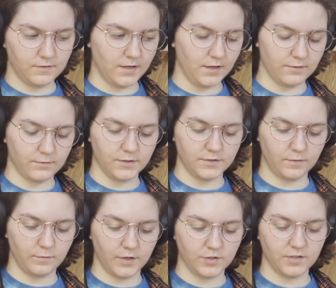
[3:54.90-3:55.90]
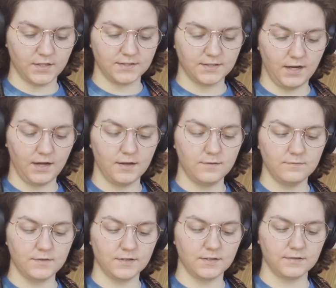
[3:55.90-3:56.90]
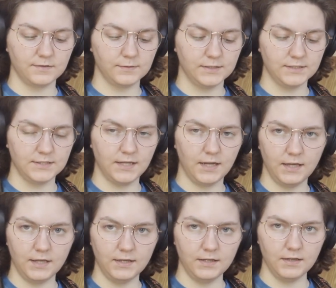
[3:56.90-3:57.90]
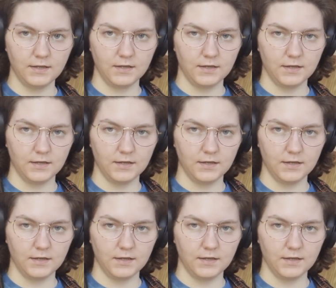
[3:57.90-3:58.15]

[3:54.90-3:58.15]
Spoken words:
the other one took much less time than this one is taking.